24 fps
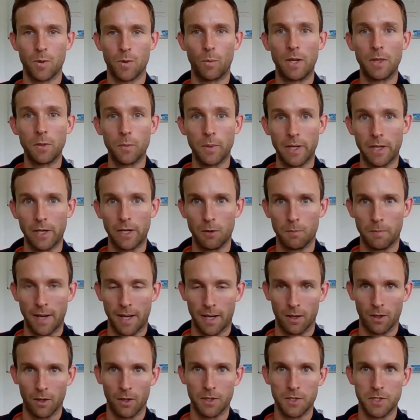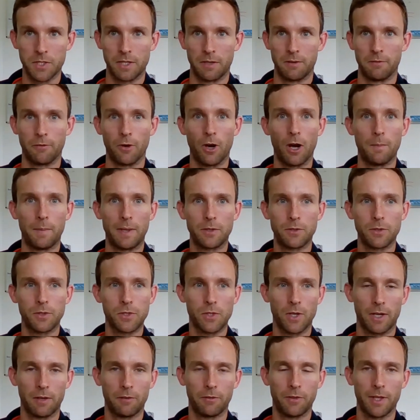One we hear about a lot is the environmental
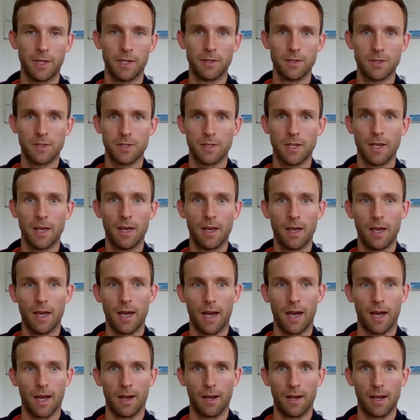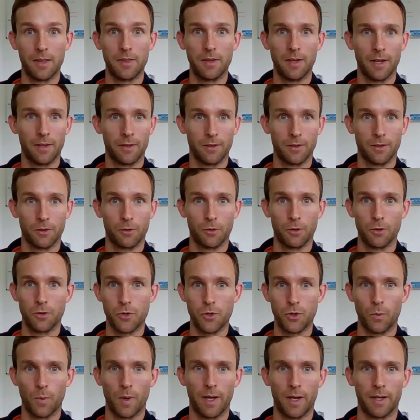side of things, and the other
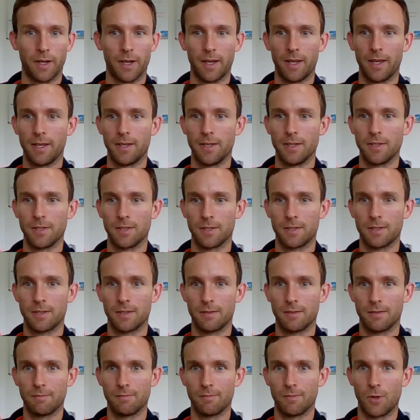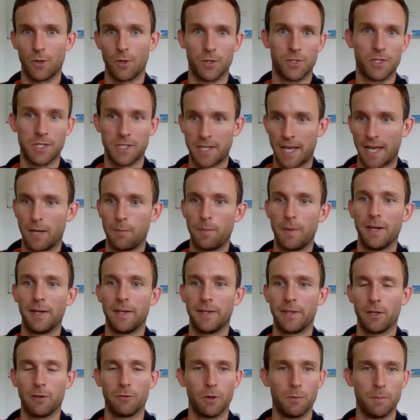crucial one is the
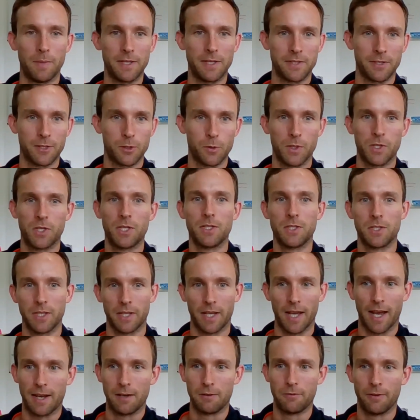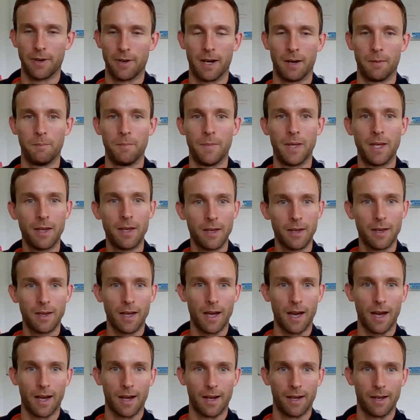sustainability of the business, which is the cane farm
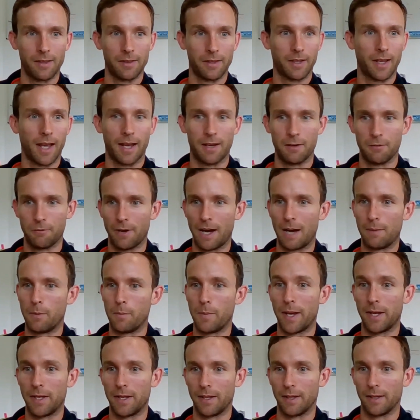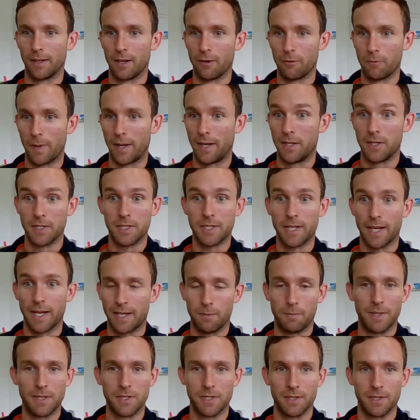and the cane farmer making enough money to stay
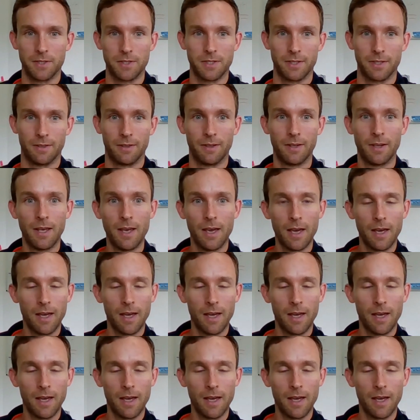in business and